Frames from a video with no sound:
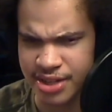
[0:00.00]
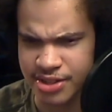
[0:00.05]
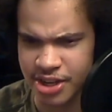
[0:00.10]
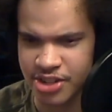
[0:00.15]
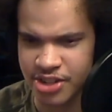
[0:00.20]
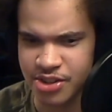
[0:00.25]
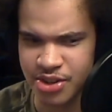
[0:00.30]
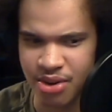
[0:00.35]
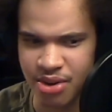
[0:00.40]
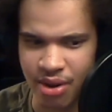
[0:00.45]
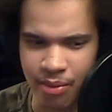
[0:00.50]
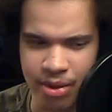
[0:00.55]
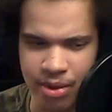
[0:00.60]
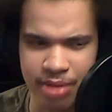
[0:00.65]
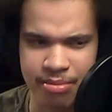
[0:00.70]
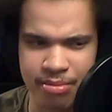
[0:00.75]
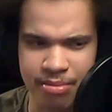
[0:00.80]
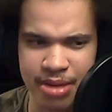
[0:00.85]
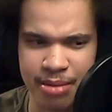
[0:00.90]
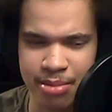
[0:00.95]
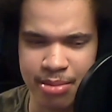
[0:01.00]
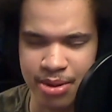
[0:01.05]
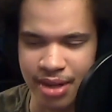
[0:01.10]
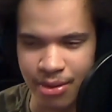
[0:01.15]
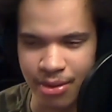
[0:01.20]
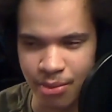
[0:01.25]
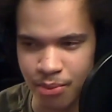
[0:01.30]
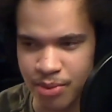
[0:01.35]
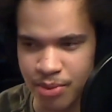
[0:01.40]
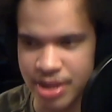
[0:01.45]
because I want to be able to like
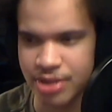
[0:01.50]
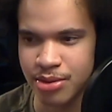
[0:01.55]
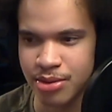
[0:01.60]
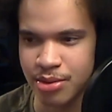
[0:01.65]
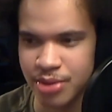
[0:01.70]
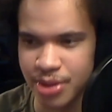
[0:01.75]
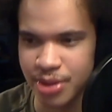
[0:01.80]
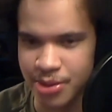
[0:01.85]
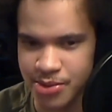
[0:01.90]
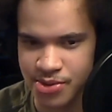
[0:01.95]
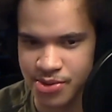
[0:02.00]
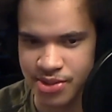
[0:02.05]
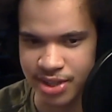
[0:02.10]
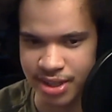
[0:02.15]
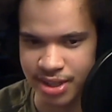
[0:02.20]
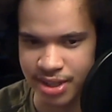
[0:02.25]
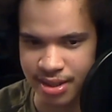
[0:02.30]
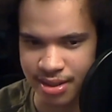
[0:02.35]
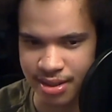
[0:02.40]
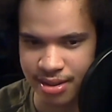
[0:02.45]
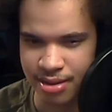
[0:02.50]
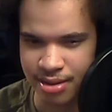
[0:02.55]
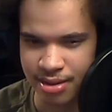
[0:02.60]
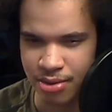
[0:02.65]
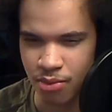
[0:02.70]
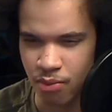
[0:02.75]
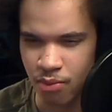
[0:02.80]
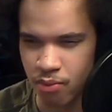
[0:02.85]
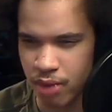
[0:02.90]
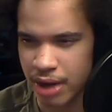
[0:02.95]
read through those like
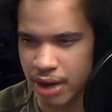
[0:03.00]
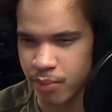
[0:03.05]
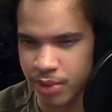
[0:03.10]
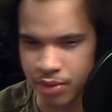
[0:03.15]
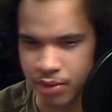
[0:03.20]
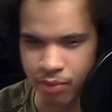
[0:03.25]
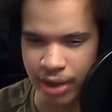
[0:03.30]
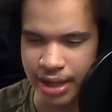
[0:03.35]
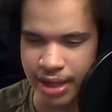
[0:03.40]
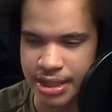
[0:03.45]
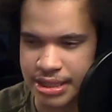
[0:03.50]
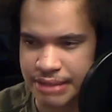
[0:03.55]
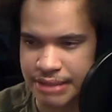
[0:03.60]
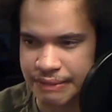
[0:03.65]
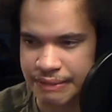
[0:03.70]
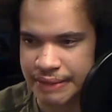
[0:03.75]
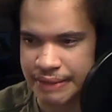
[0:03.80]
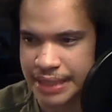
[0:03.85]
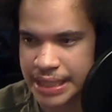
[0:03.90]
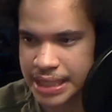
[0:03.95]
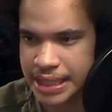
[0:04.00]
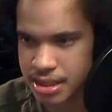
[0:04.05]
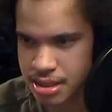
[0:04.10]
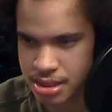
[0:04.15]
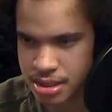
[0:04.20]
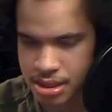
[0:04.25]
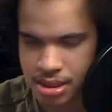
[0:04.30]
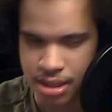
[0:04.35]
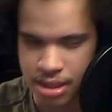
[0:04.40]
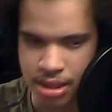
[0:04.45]
with relative
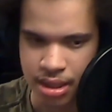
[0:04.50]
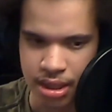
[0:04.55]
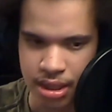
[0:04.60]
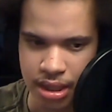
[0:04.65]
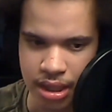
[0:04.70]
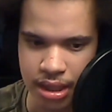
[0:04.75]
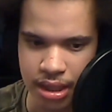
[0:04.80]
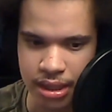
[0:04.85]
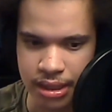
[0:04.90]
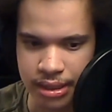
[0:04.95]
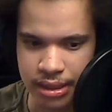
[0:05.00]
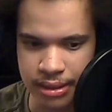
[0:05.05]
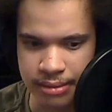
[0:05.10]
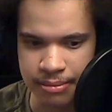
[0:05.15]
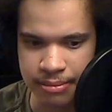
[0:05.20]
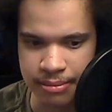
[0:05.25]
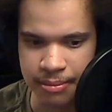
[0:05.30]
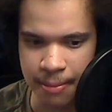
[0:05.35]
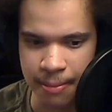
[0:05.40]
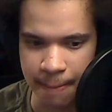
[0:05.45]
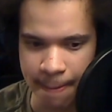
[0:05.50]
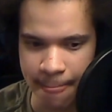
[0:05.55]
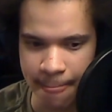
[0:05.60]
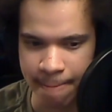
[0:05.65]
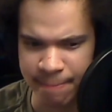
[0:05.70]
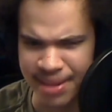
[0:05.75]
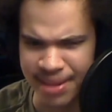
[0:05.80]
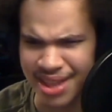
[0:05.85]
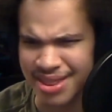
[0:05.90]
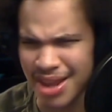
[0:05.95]
ease.
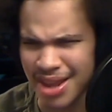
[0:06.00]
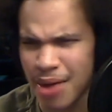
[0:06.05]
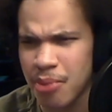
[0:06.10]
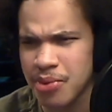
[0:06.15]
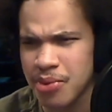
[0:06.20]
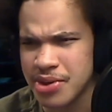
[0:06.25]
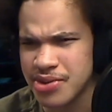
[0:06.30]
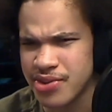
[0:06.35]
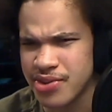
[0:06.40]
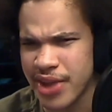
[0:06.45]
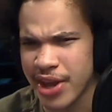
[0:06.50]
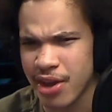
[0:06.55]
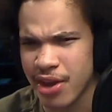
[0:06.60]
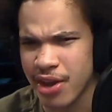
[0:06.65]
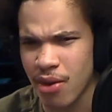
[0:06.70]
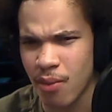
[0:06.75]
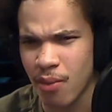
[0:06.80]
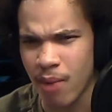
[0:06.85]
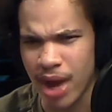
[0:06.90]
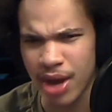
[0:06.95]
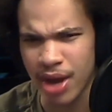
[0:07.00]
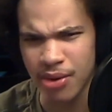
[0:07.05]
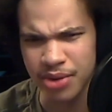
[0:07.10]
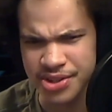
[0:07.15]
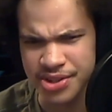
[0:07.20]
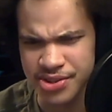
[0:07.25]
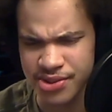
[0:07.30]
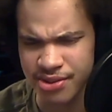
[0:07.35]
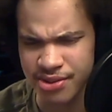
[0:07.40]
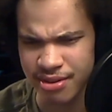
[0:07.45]
But that would take a while,
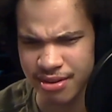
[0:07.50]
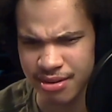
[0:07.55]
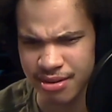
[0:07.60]
because